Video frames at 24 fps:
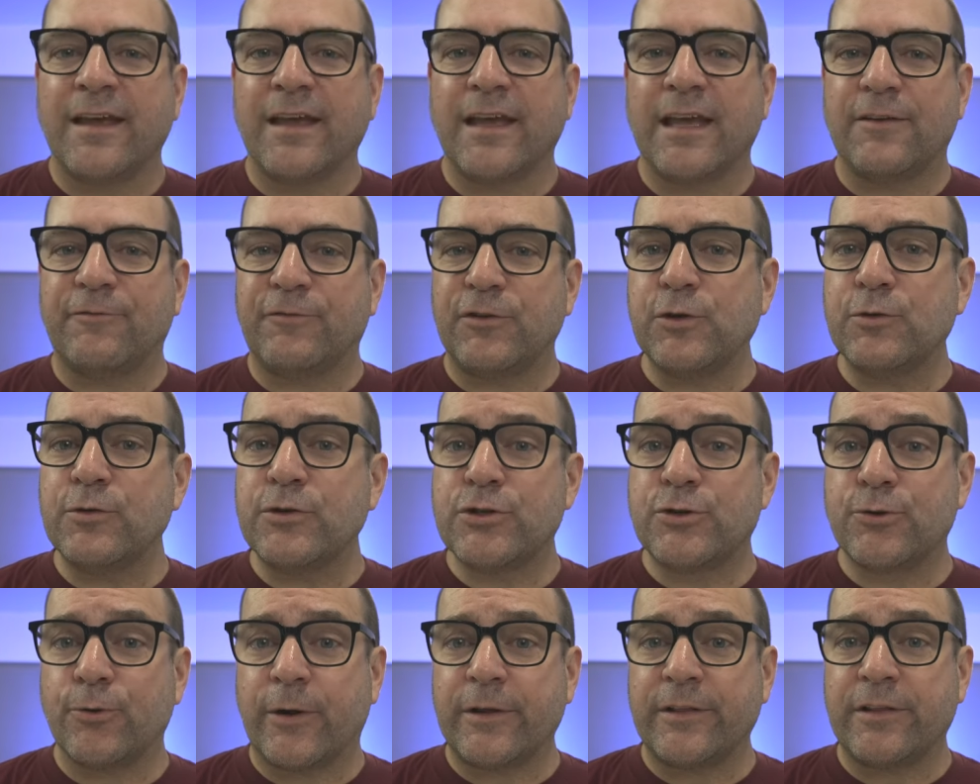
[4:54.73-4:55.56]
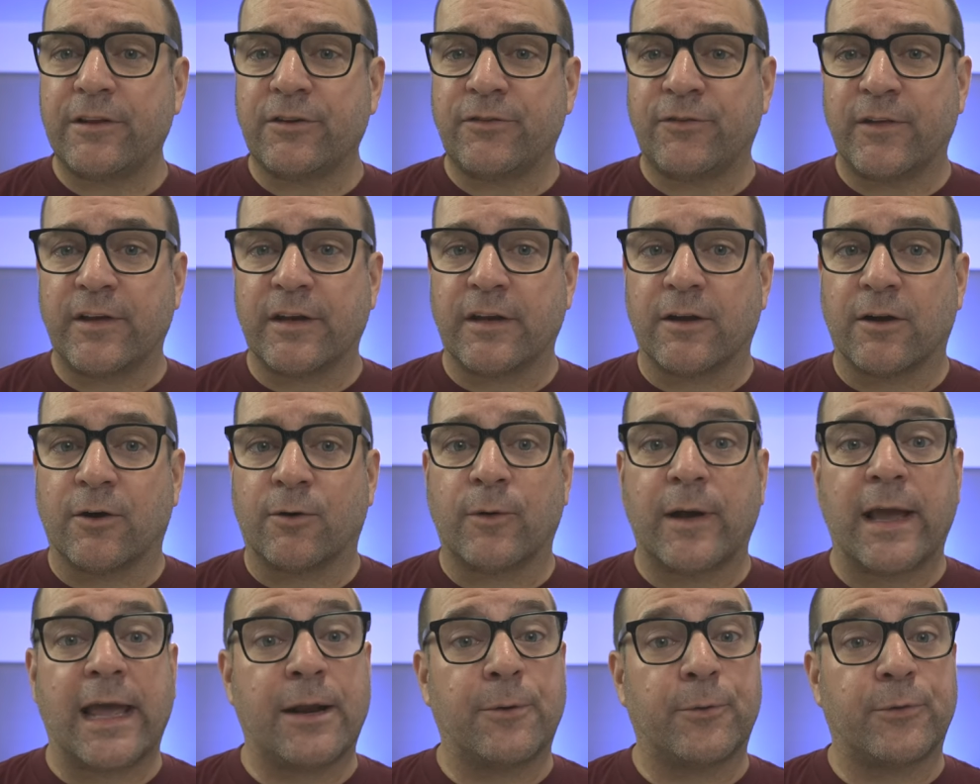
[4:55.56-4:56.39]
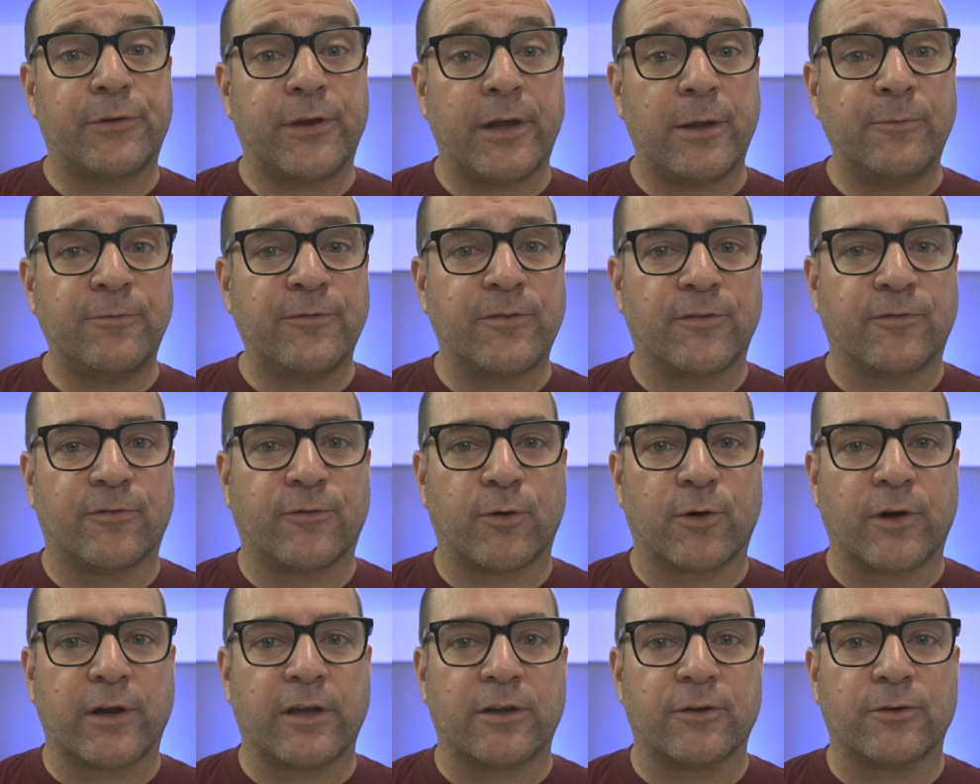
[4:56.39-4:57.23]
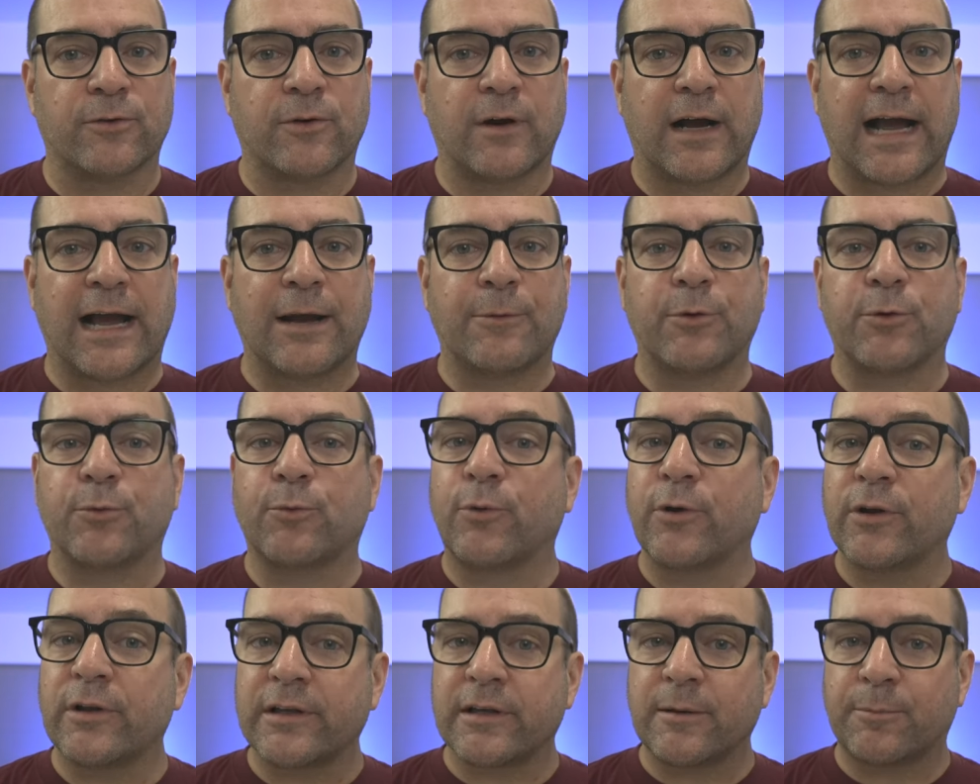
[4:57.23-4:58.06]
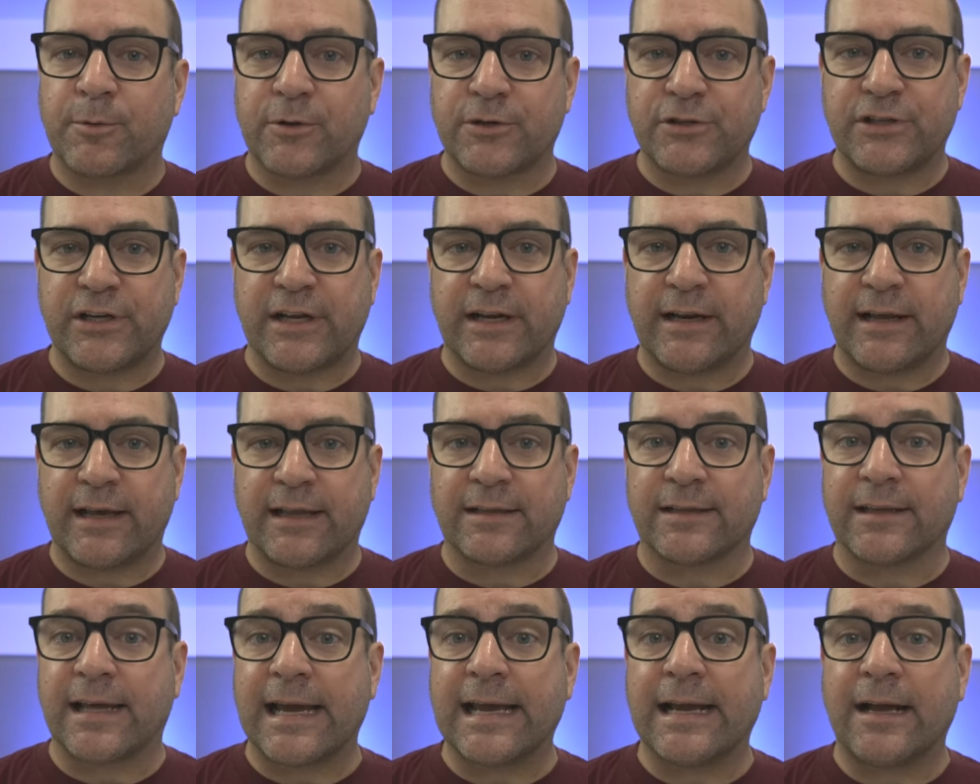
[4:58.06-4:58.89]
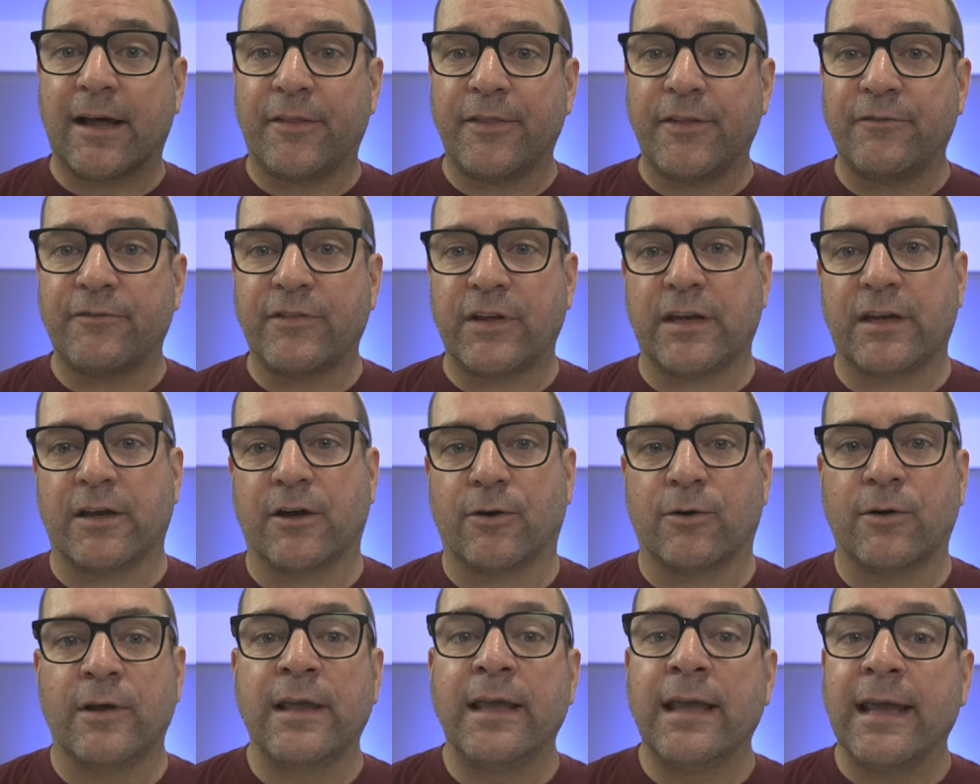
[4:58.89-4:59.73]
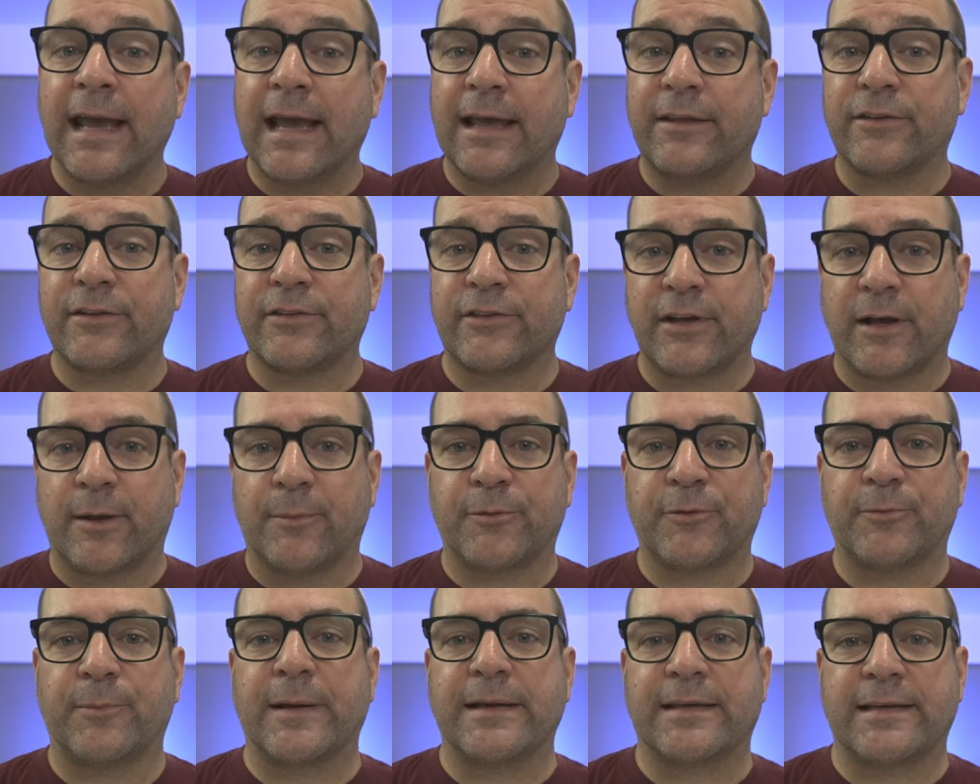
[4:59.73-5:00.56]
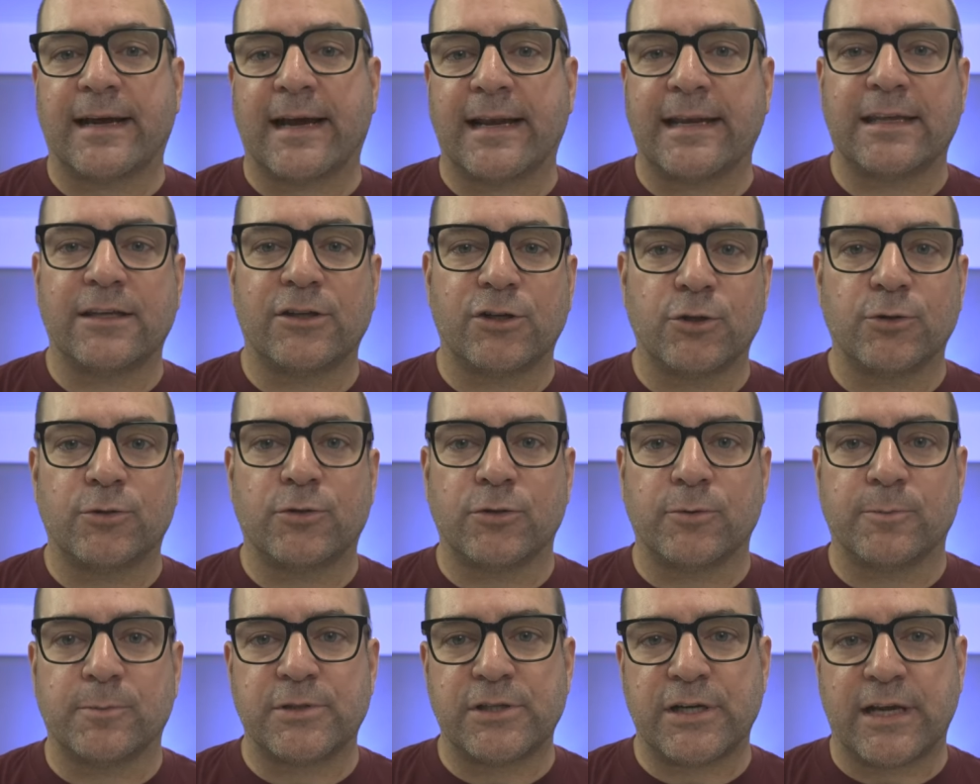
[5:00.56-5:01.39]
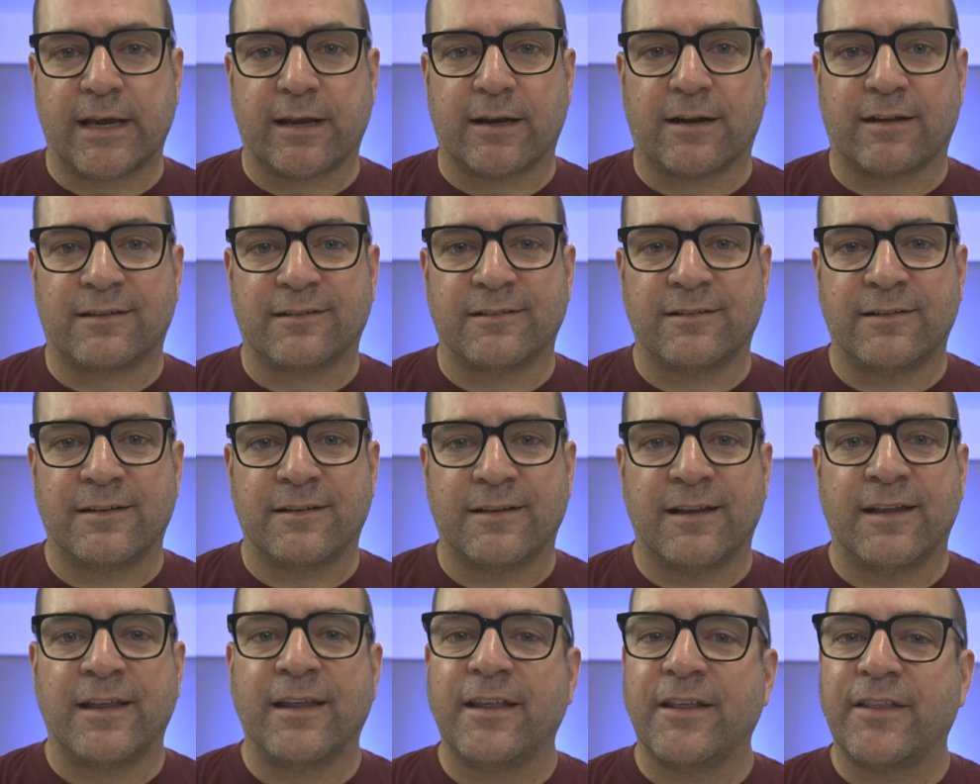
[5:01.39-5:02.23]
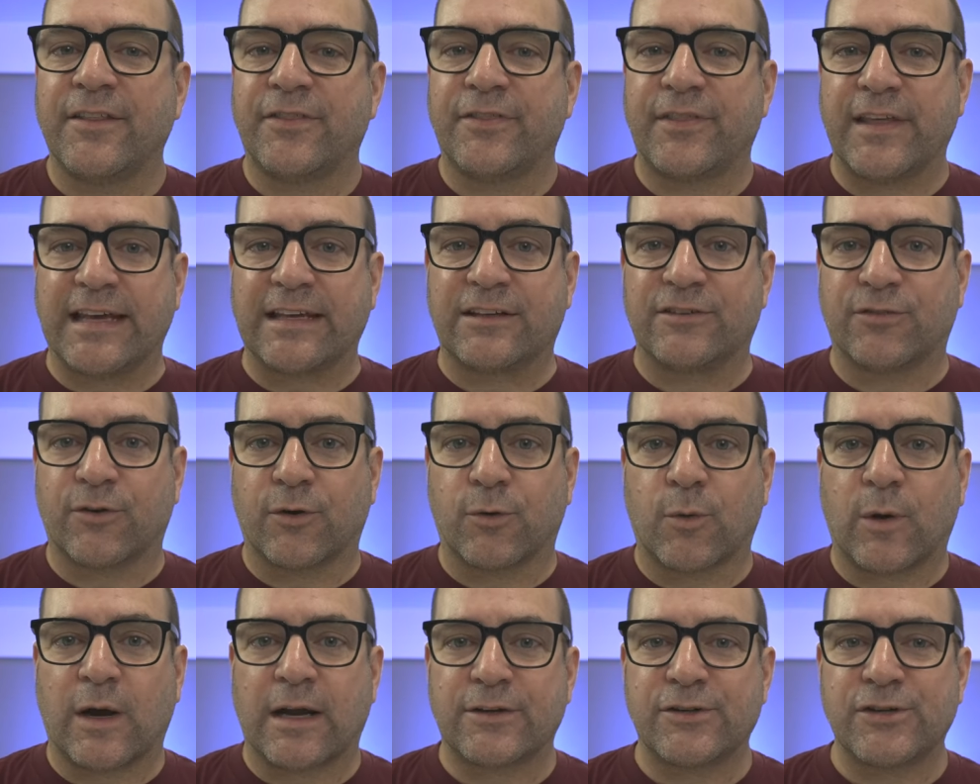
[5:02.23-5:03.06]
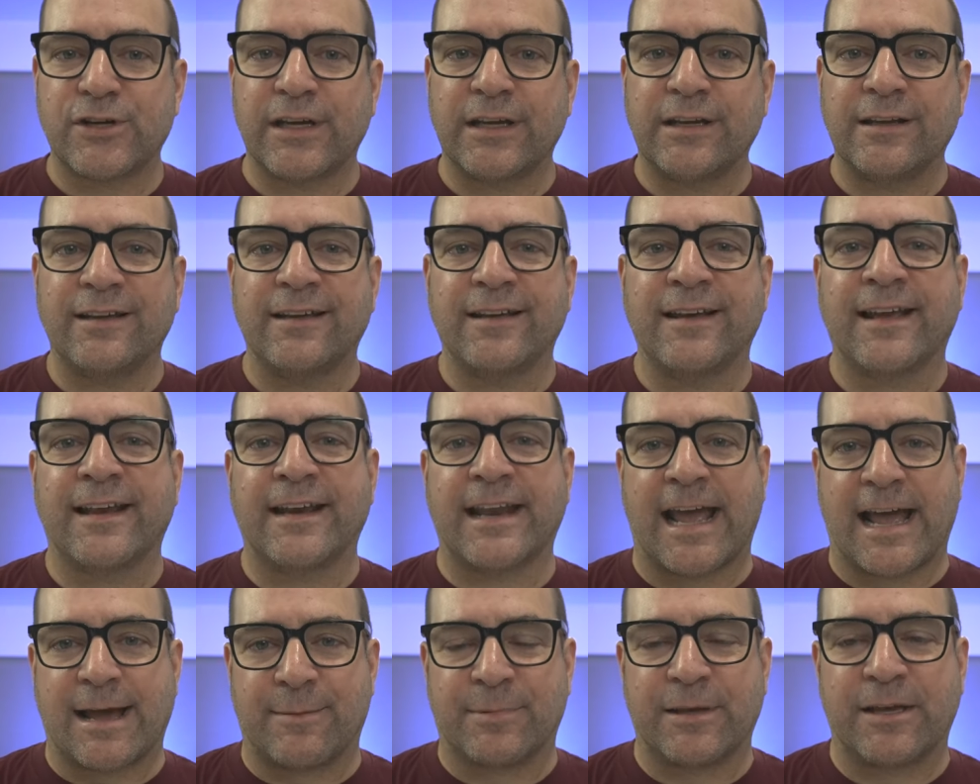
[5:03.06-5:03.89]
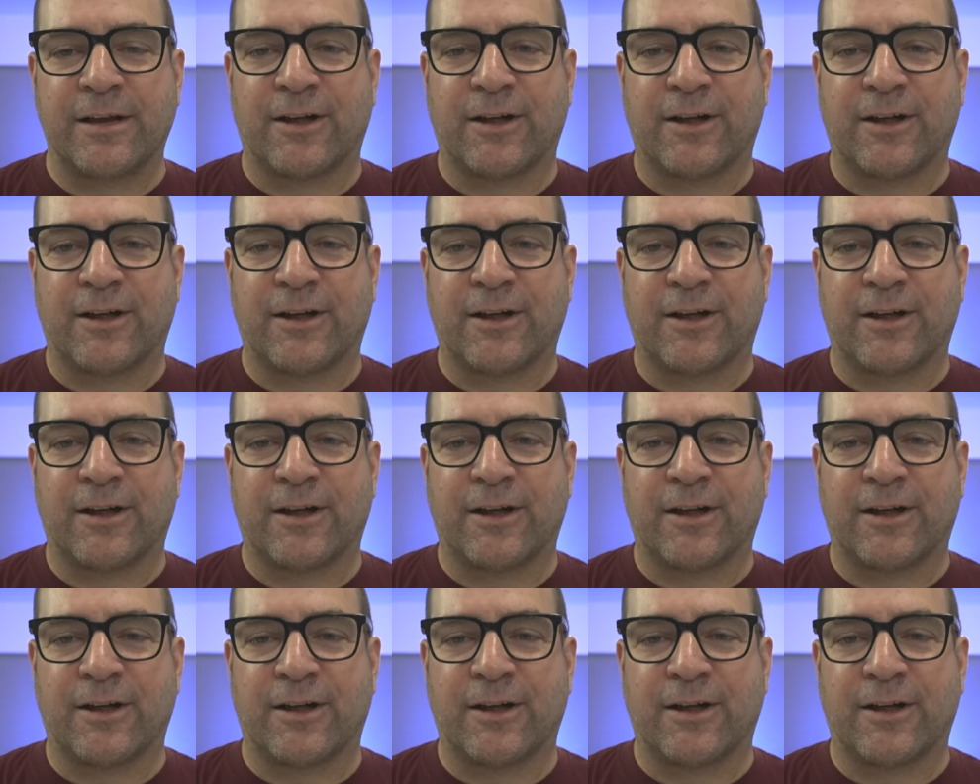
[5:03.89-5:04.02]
If you enjoyed this video and it was helpful for you, I would really appreciate a like on the video as this helps my tiny YouTube channel. Thanks for watching and happy